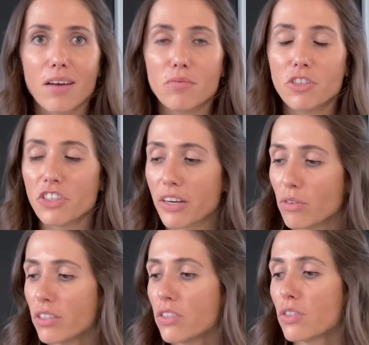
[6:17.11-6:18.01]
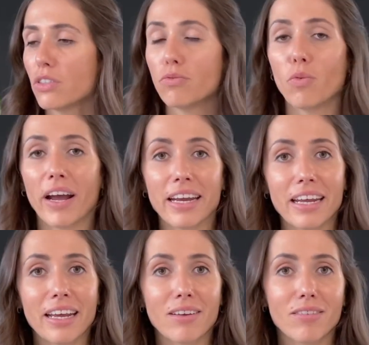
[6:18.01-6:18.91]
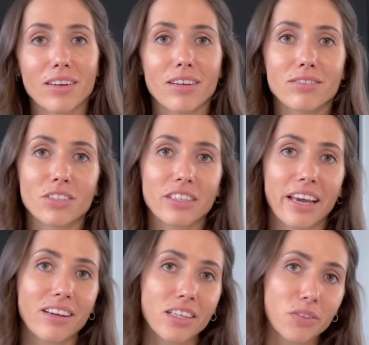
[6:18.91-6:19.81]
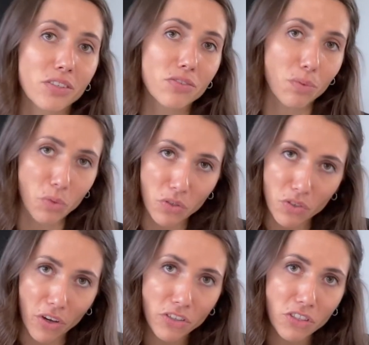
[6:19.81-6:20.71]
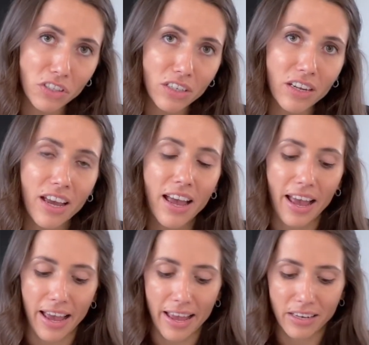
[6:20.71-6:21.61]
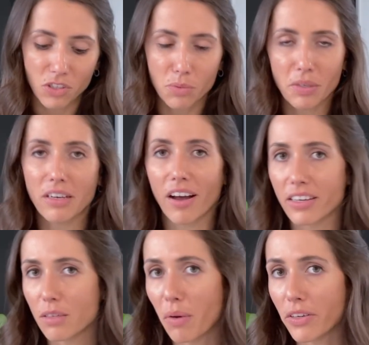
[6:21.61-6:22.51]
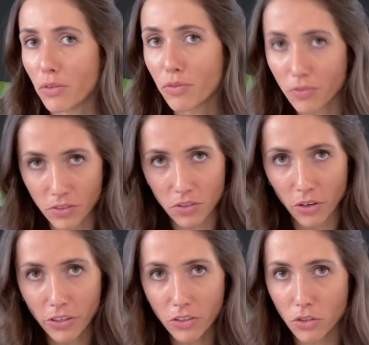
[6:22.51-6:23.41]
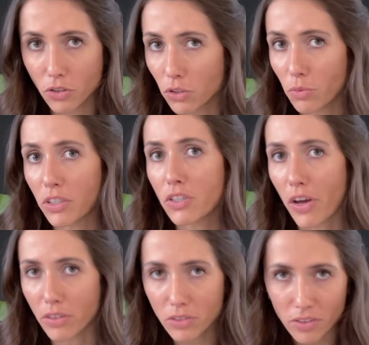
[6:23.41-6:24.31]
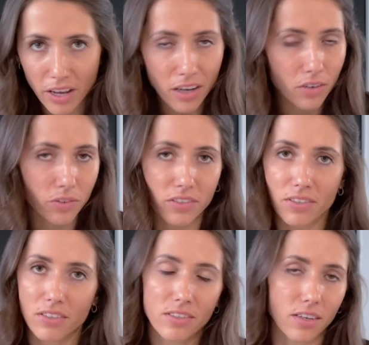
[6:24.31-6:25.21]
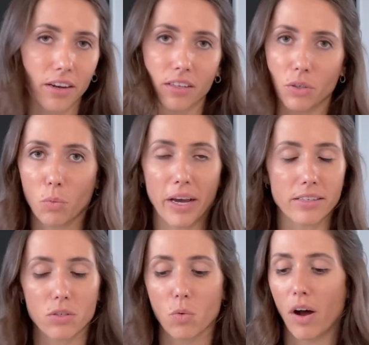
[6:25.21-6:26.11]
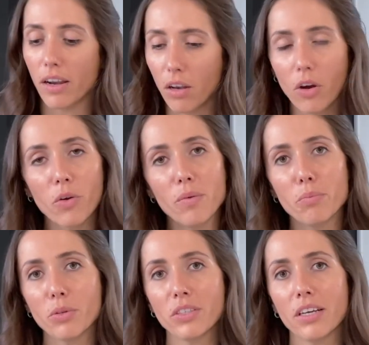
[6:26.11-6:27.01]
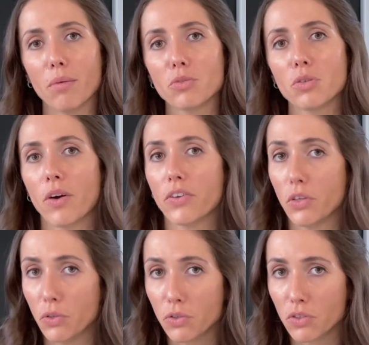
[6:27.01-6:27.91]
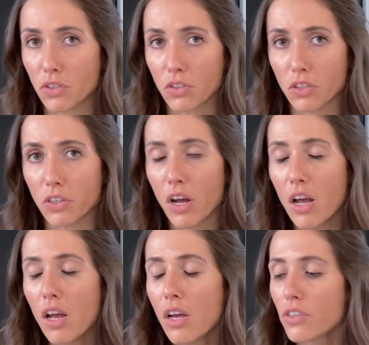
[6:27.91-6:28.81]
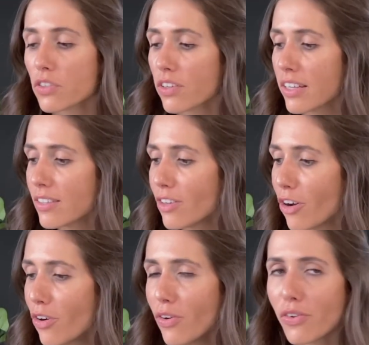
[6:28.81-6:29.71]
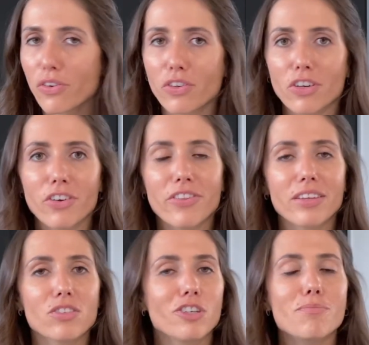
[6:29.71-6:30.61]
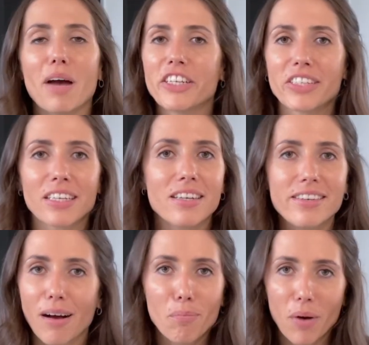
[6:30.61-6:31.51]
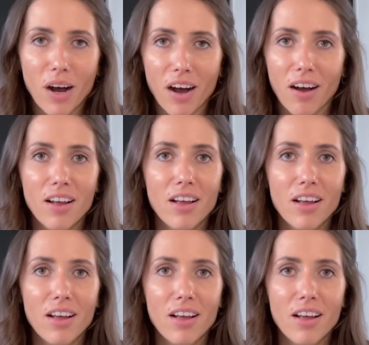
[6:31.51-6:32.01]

Generally sort of waiting to get clearance from your surgeon and to be guided by your physio to return to that, obviously starting your weights quite low and building up to what you used to do. So there's no magic number